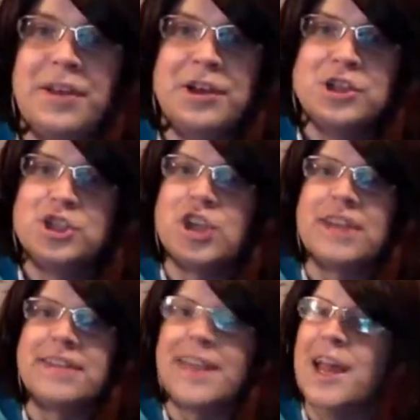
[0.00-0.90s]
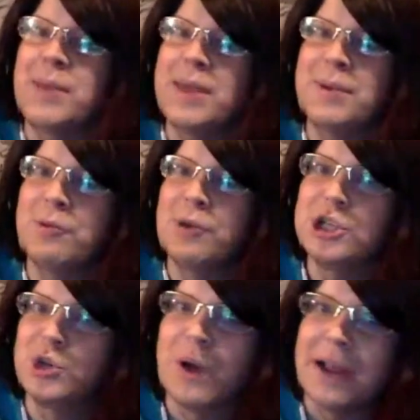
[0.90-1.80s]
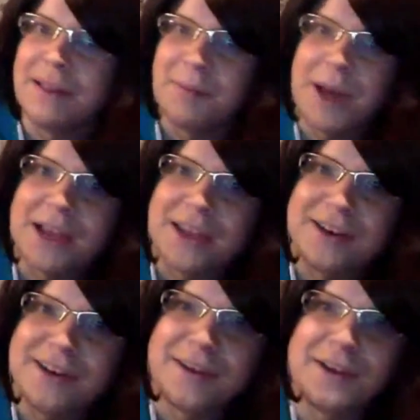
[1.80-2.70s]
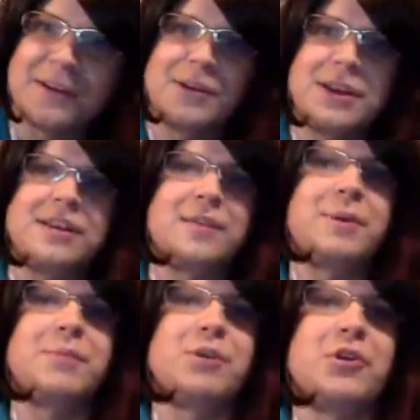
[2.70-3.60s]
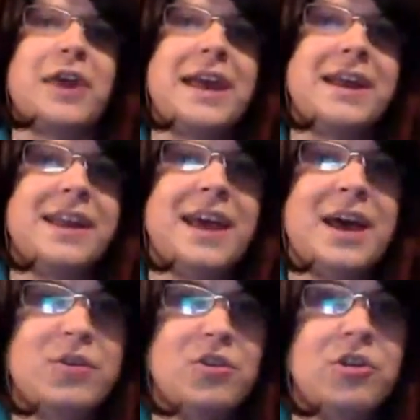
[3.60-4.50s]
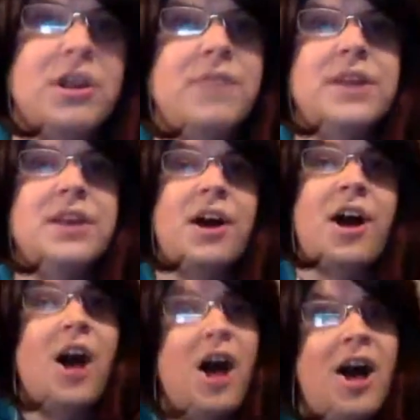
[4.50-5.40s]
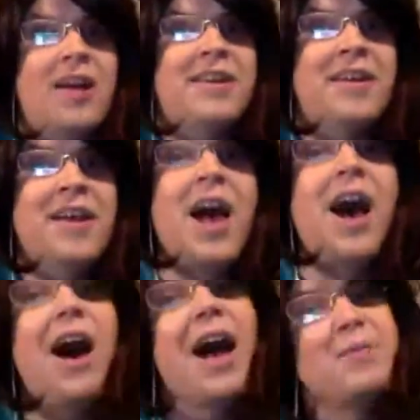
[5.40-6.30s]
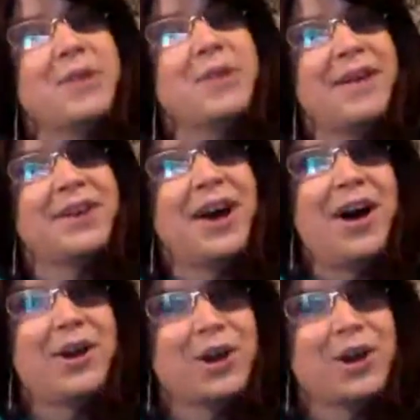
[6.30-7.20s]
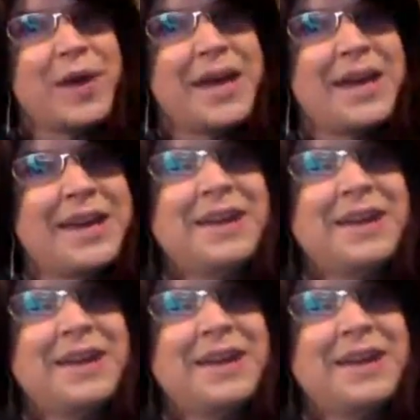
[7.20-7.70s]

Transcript: just had a baby Rachel Riley back into the Big Brother Canada house, or even Tahan. I would love Tahan to go in.